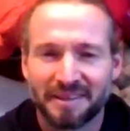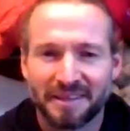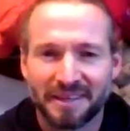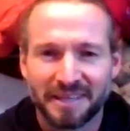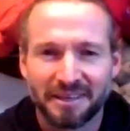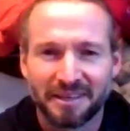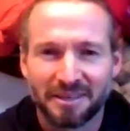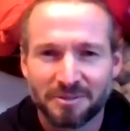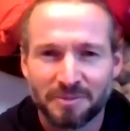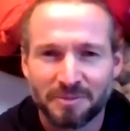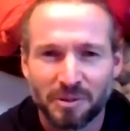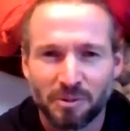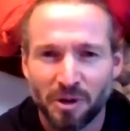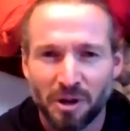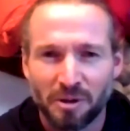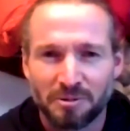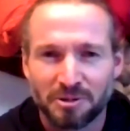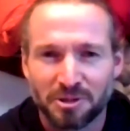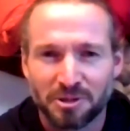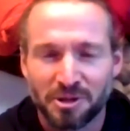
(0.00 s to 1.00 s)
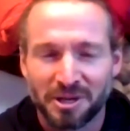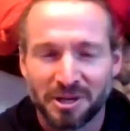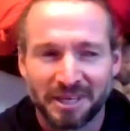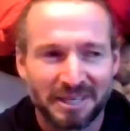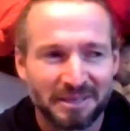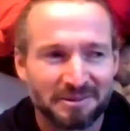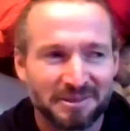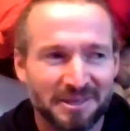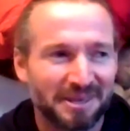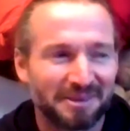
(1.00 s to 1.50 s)
And then he asked me what I was doing.
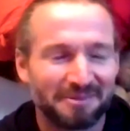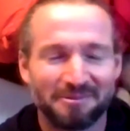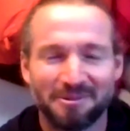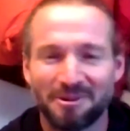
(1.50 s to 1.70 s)
And he's like,